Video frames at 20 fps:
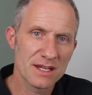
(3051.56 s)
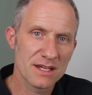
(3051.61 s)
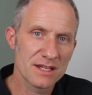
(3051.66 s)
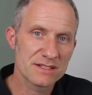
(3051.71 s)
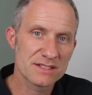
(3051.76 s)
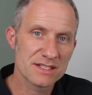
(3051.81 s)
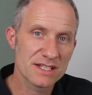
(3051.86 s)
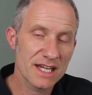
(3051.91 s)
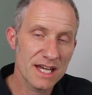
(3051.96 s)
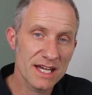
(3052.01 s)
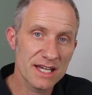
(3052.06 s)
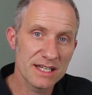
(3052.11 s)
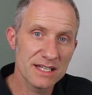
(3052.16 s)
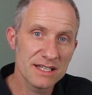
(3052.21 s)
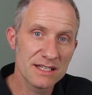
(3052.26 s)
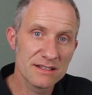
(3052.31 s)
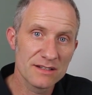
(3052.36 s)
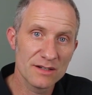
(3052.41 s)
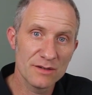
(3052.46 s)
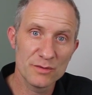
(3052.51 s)
And
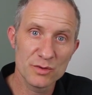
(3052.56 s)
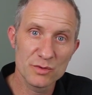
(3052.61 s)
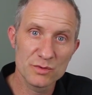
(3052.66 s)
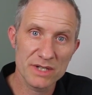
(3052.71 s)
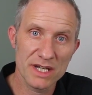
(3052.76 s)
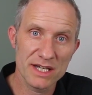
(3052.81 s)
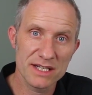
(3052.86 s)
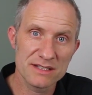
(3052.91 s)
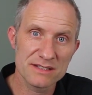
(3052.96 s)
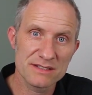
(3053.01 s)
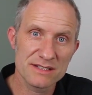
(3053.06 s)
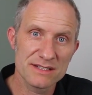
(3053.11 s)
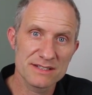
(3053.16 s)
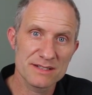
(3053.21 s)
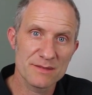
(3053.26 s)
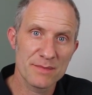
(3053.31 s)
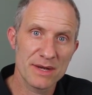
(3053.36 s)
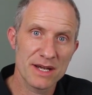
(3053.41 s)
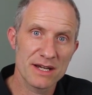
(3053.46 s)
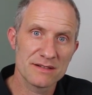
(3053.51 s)
today, of all days, is
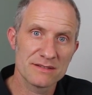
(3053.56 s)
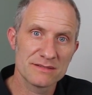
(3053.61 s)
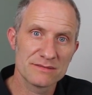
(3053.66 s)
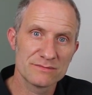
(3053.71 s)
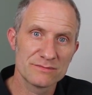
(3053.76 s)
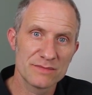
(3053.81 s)
about